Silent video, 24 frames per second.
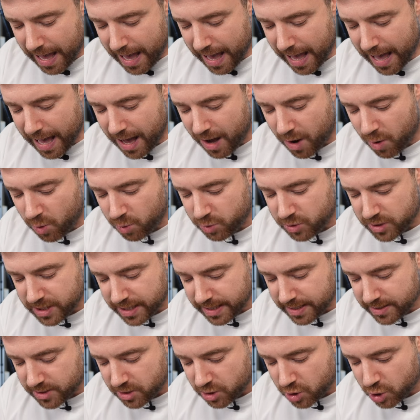How
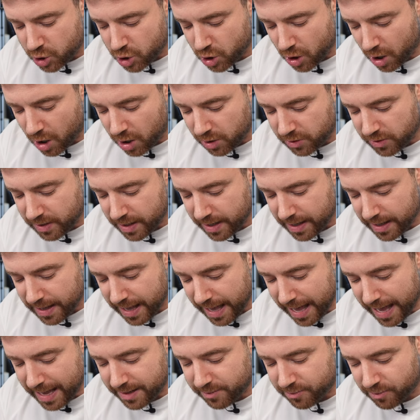did John
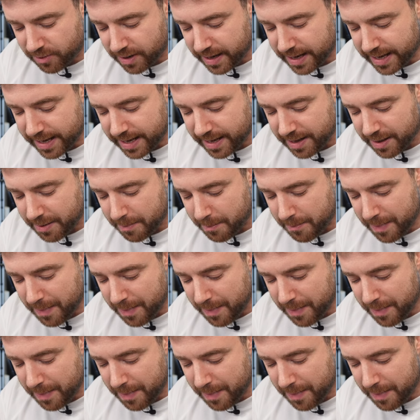Henry